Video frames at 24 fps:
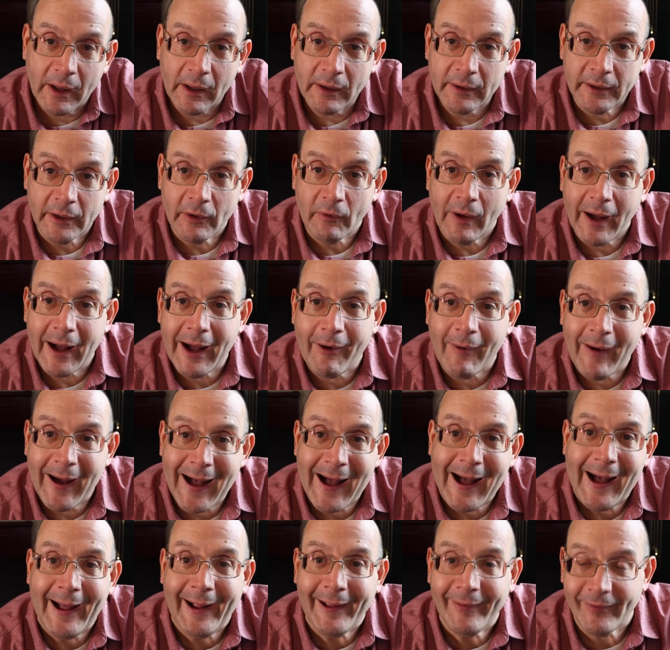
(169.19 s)

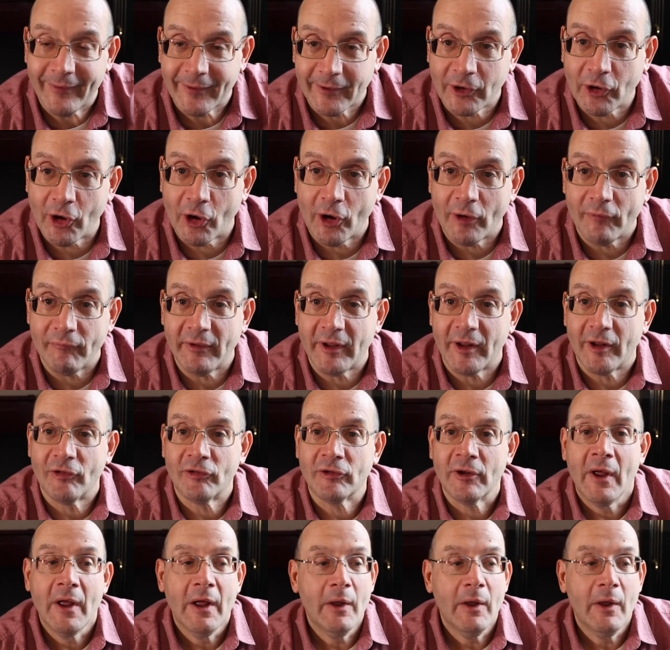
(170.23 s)
high the curve is.